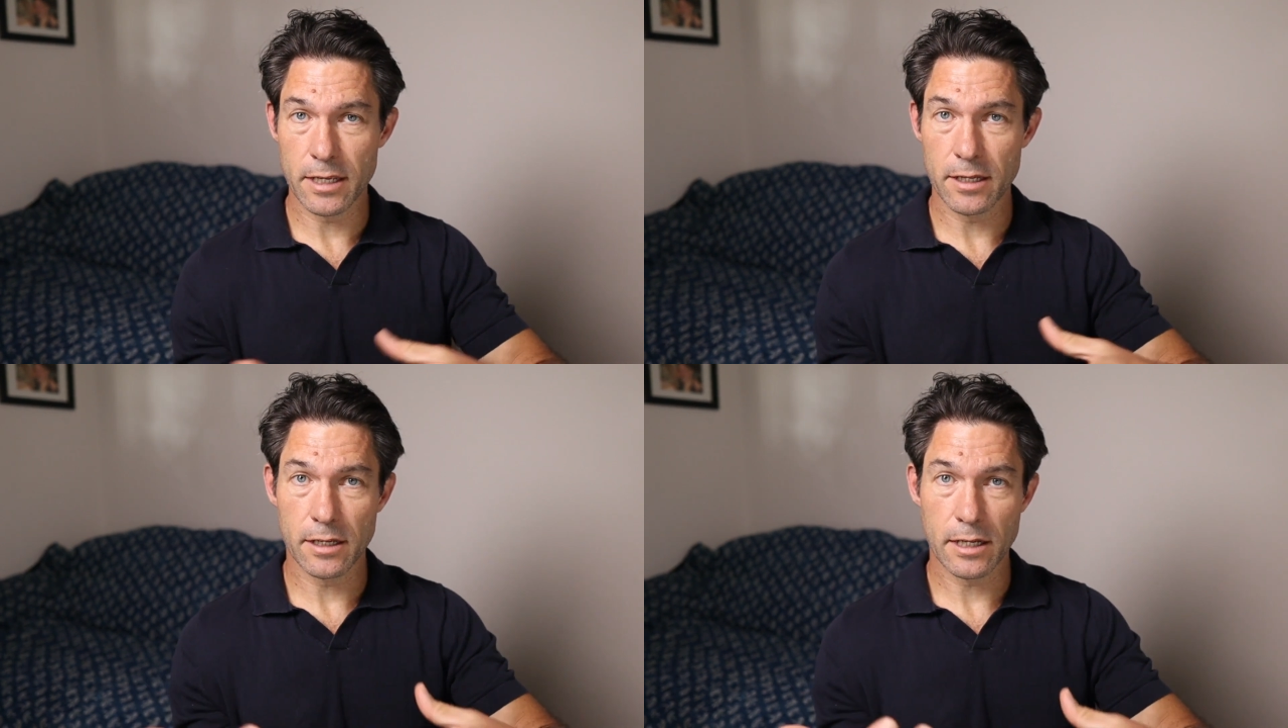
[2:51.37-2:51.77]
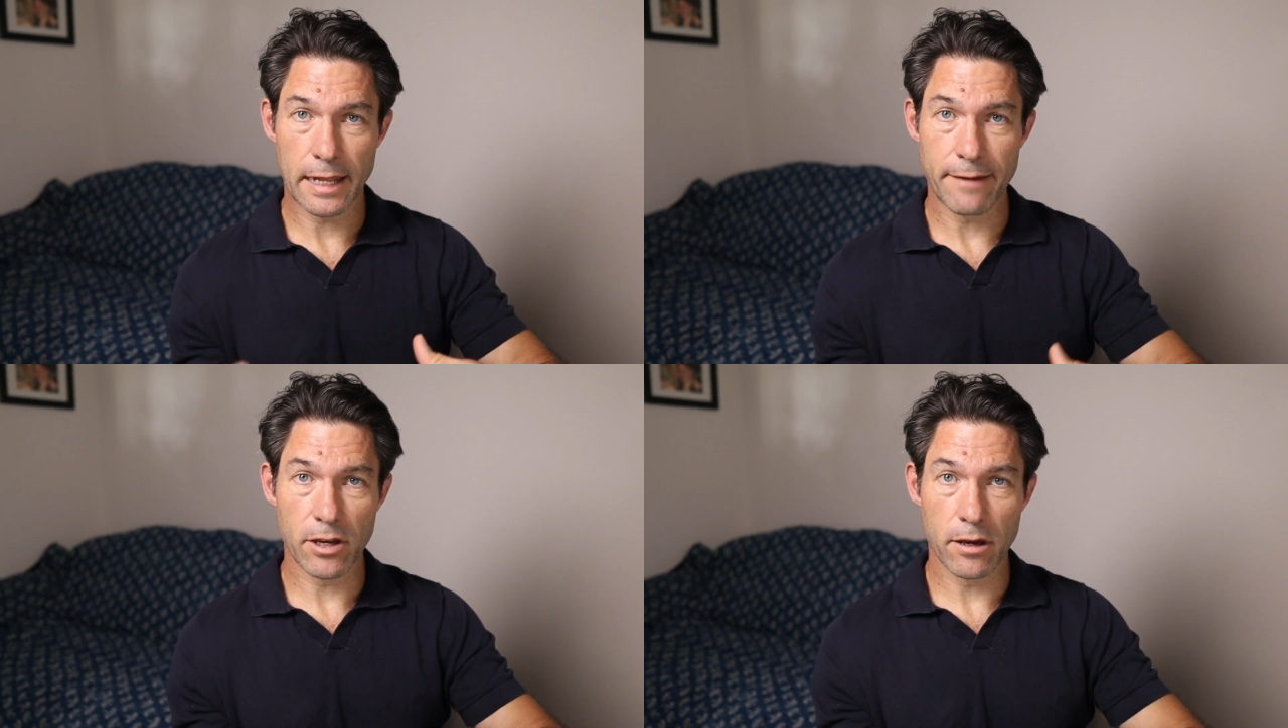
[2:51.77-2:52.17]
in
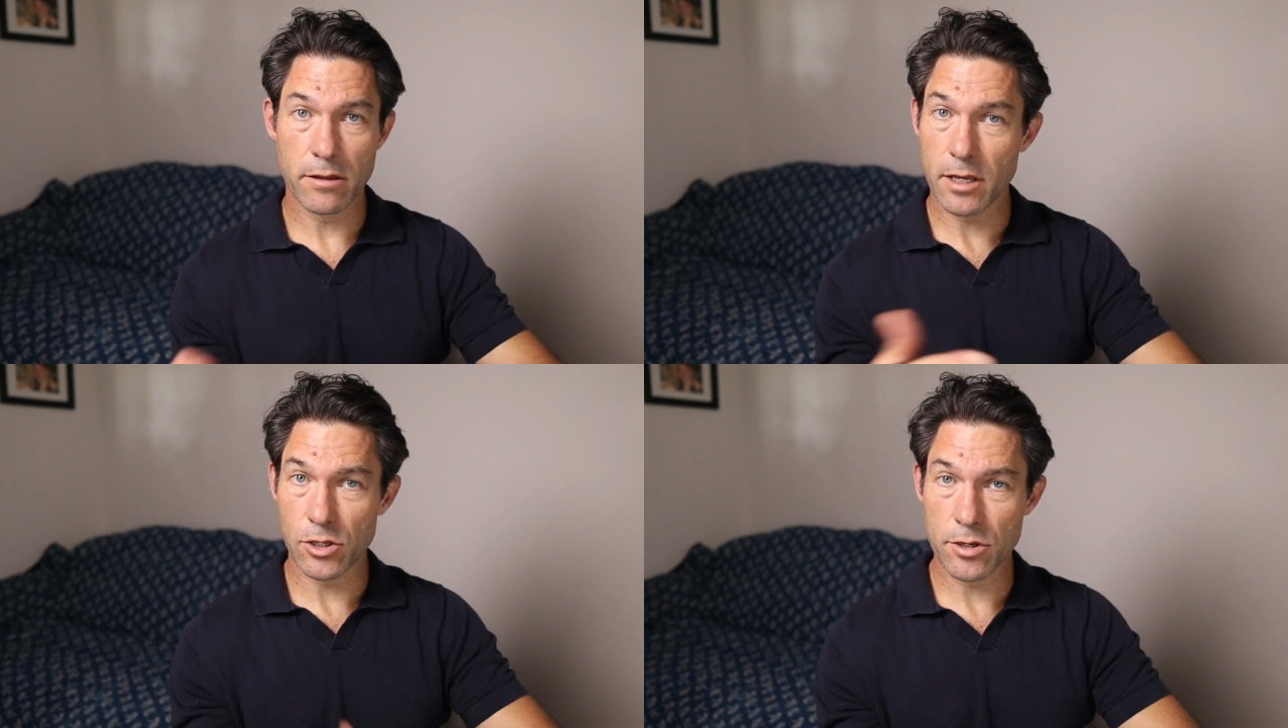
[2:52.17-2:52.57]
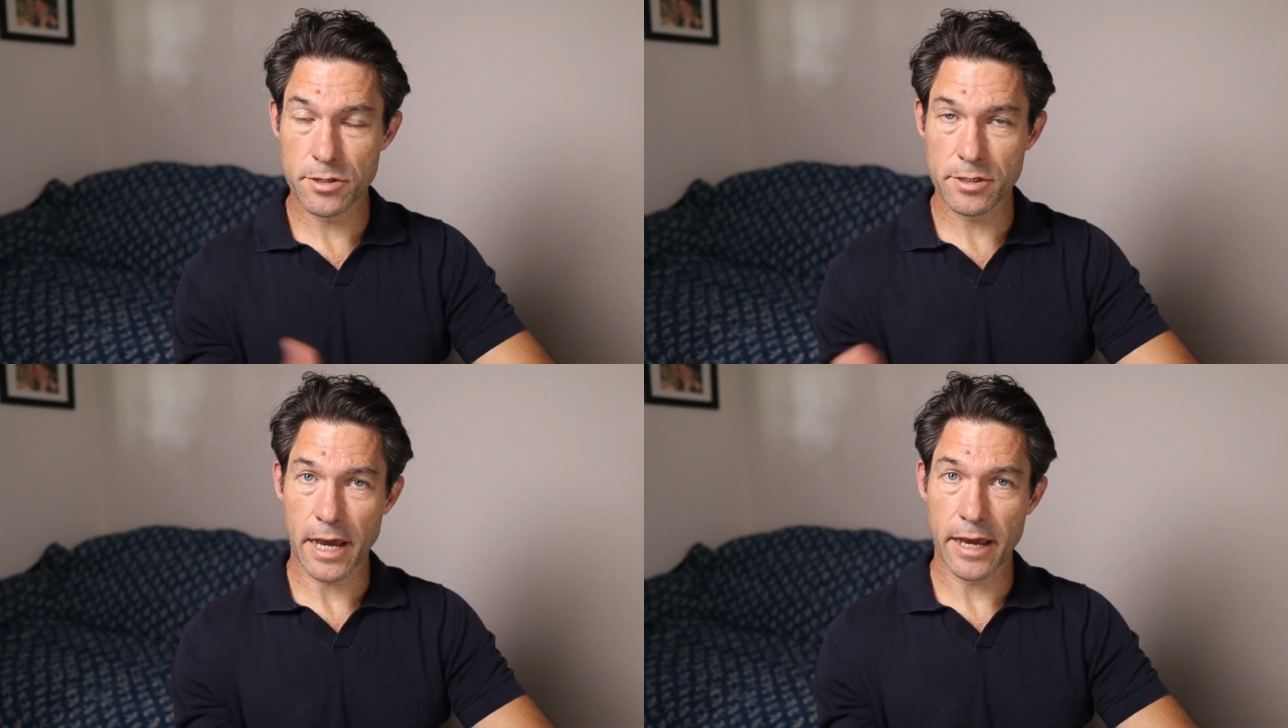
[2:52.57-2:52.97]
Klaviyo that
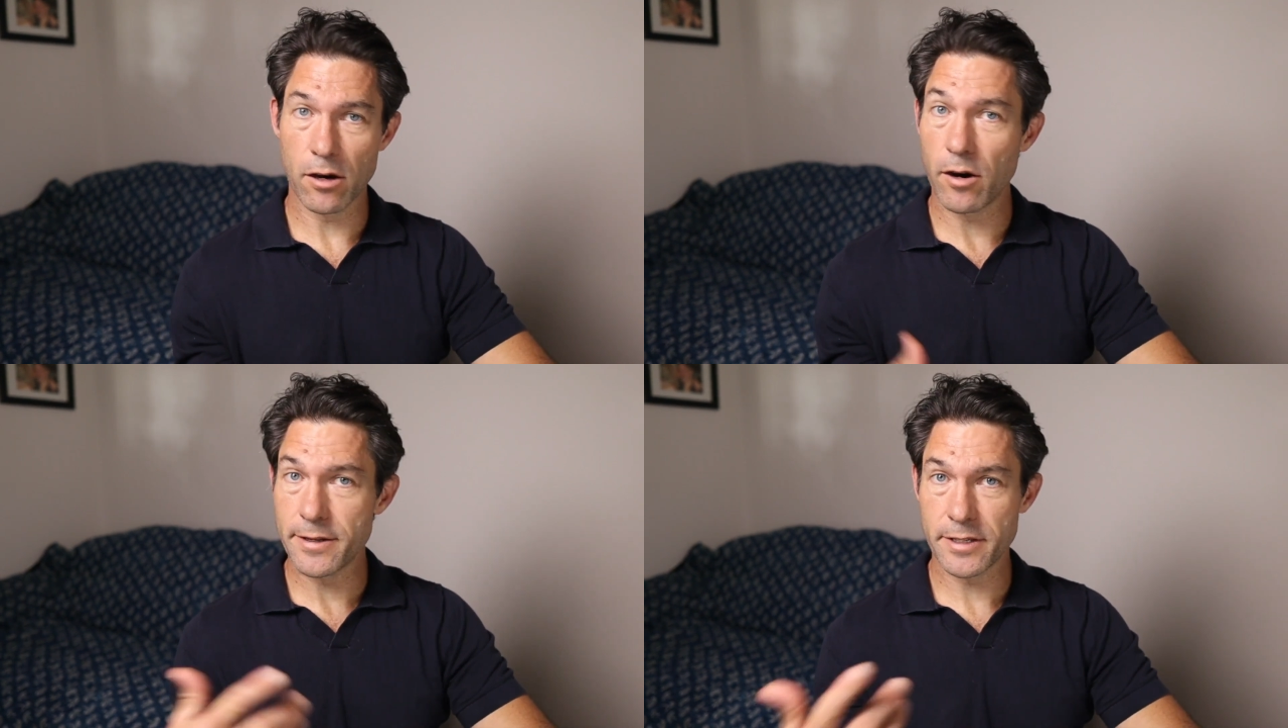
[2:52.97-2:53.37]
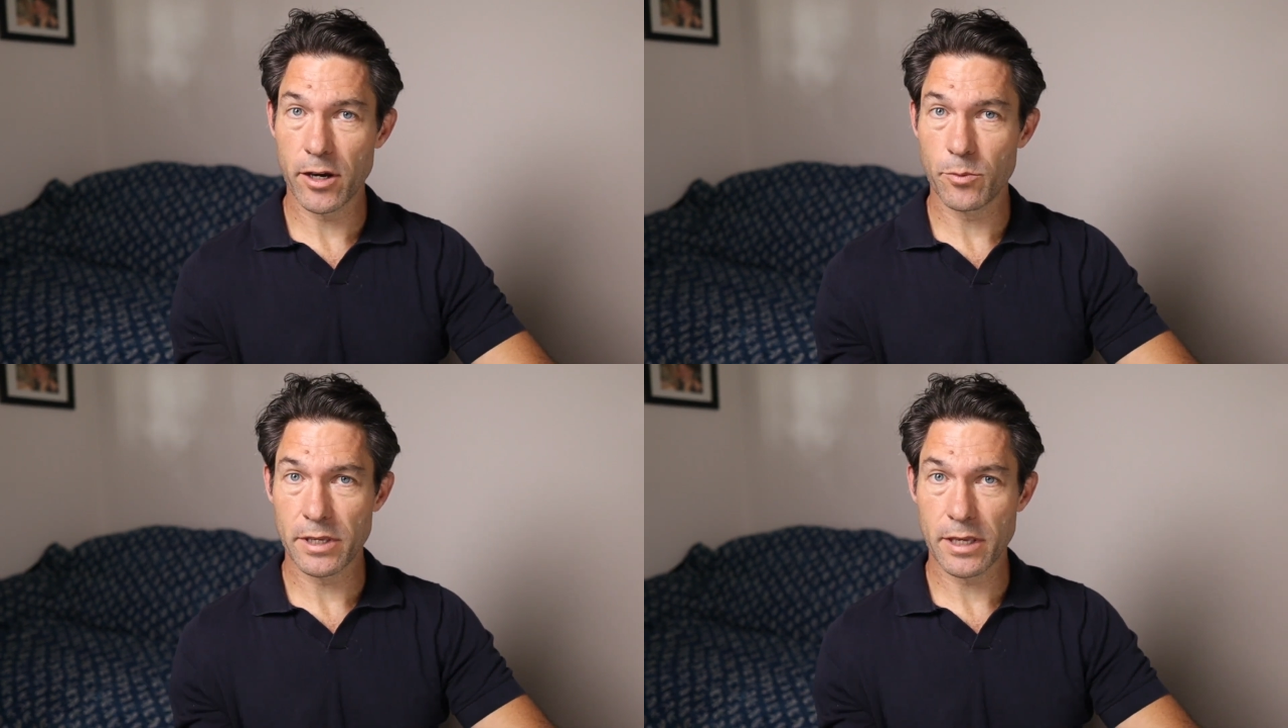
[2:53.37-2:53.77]
uses AI to
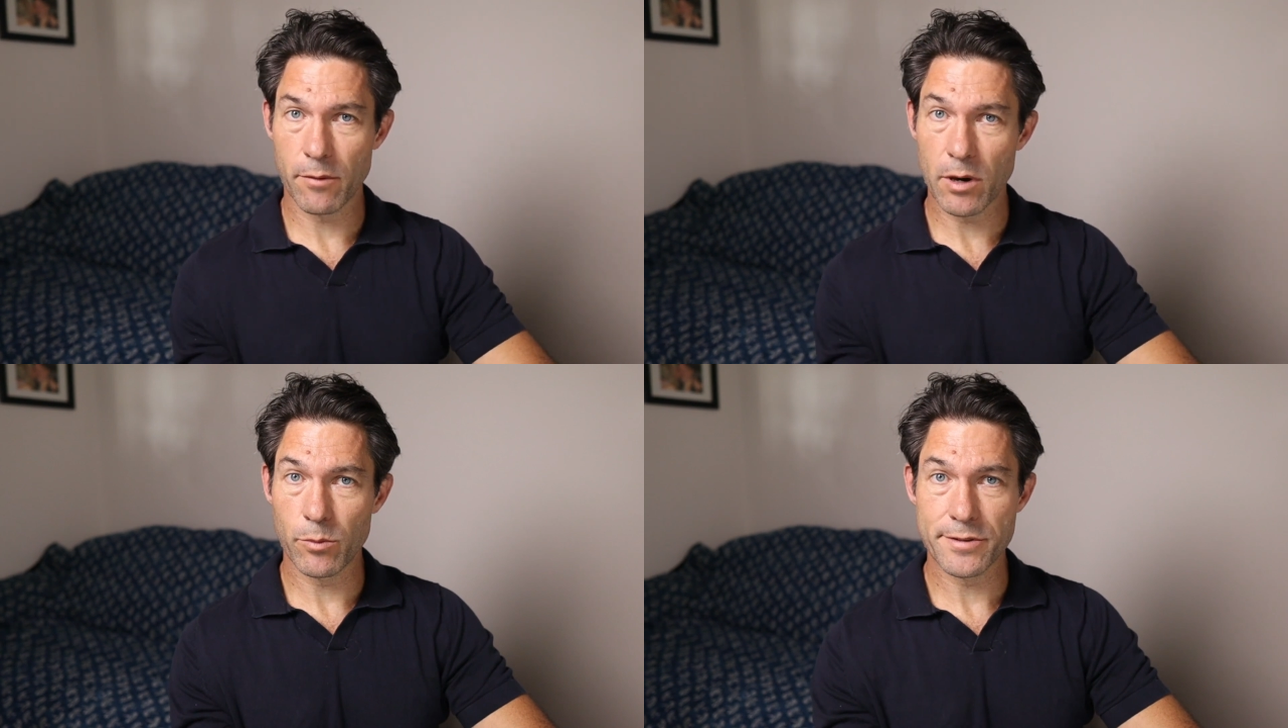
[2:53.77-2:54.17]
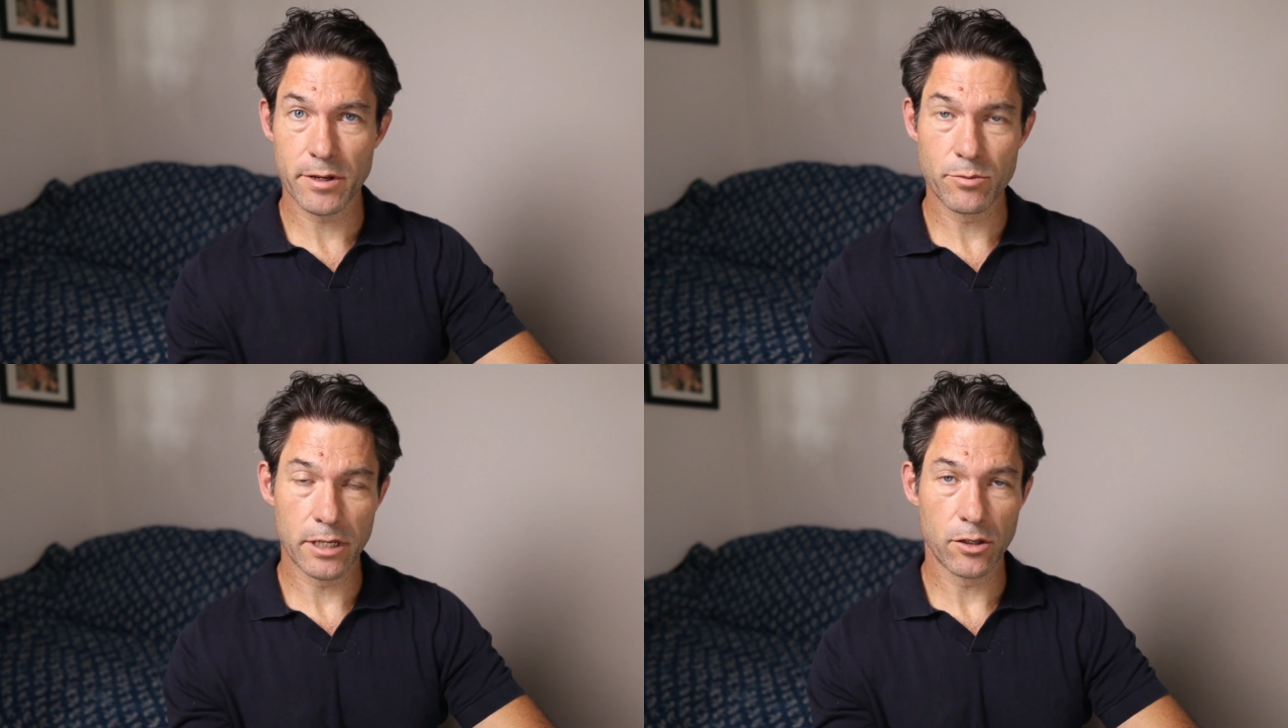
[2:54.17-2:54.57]
help you come up with
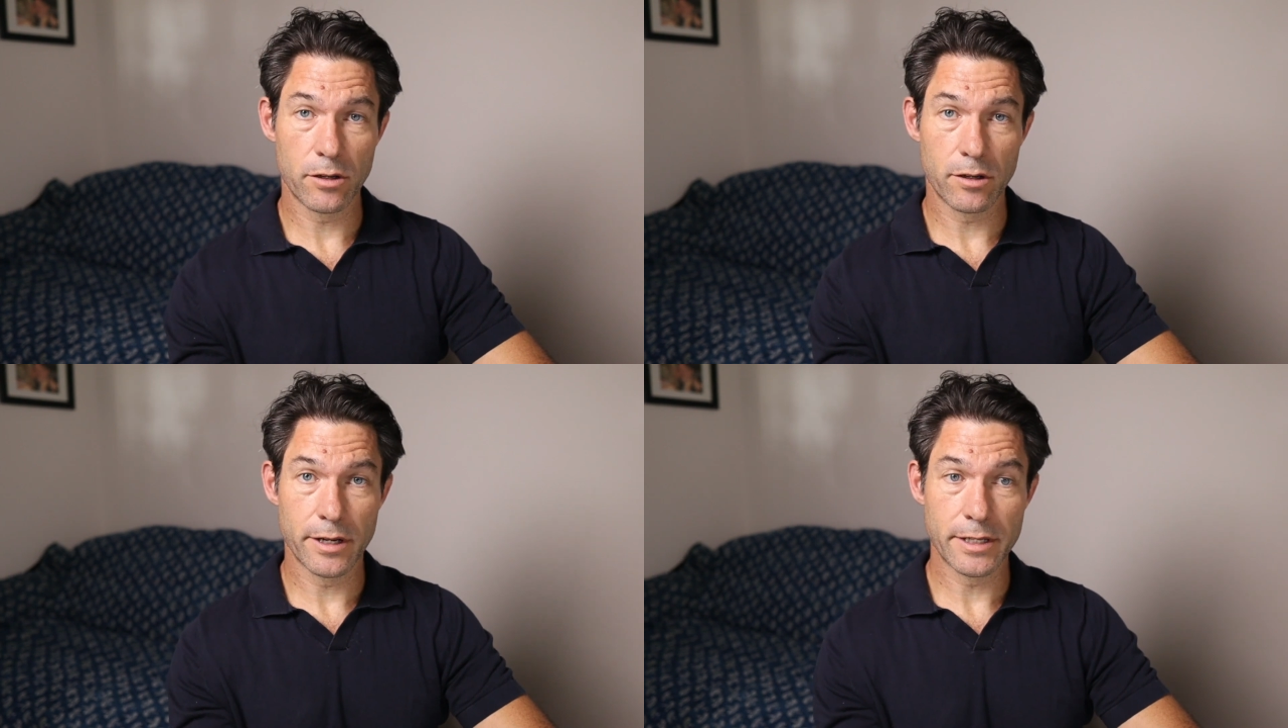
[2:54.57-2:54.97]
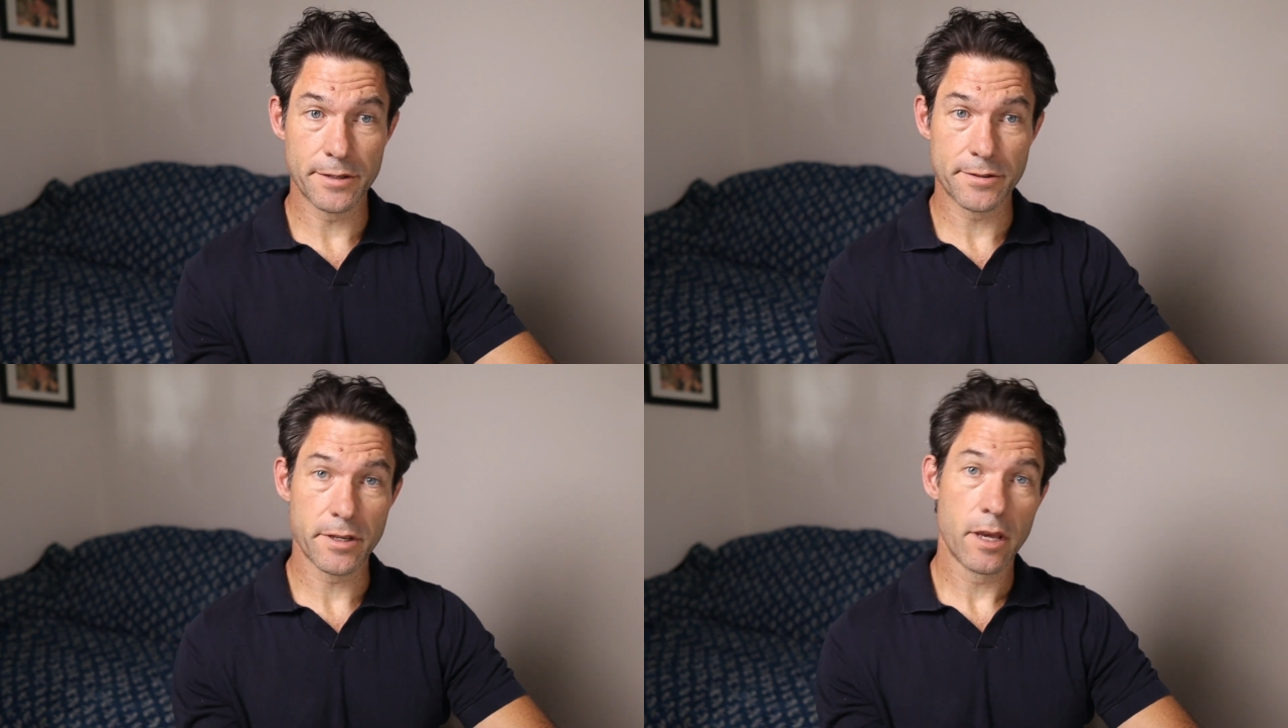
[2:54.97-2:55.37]
subject line
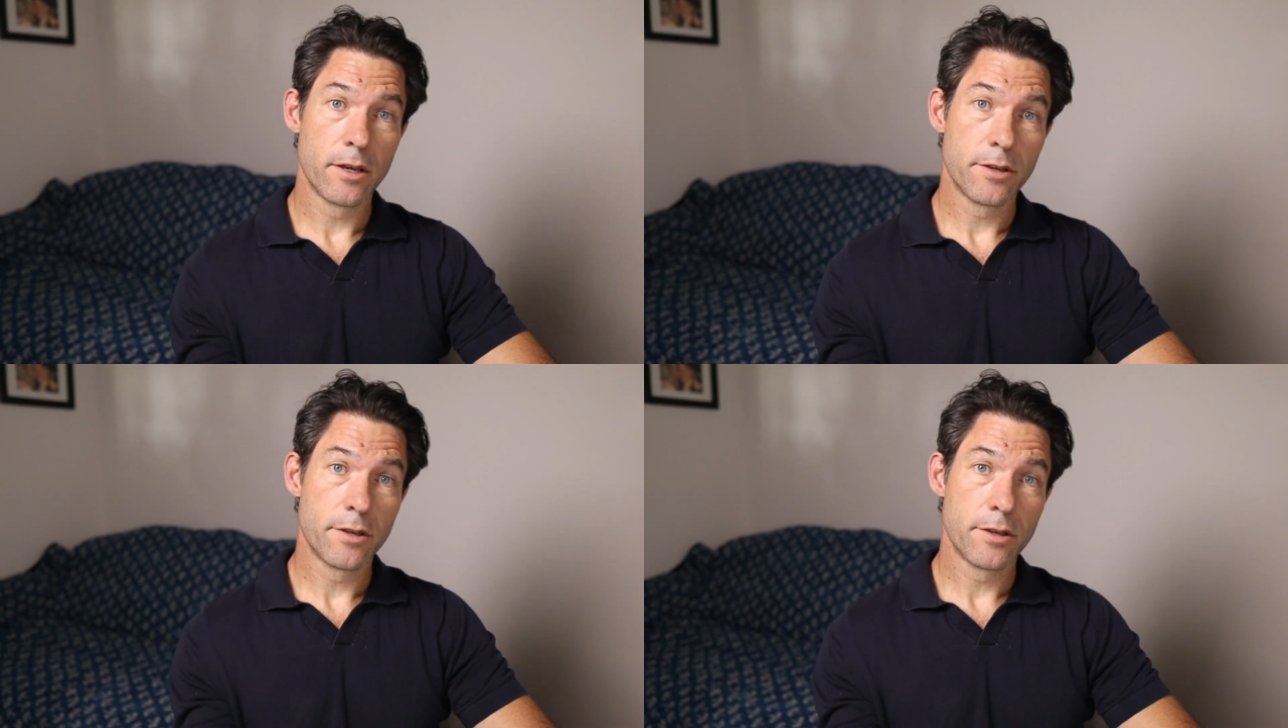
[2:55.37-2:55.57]
ideas.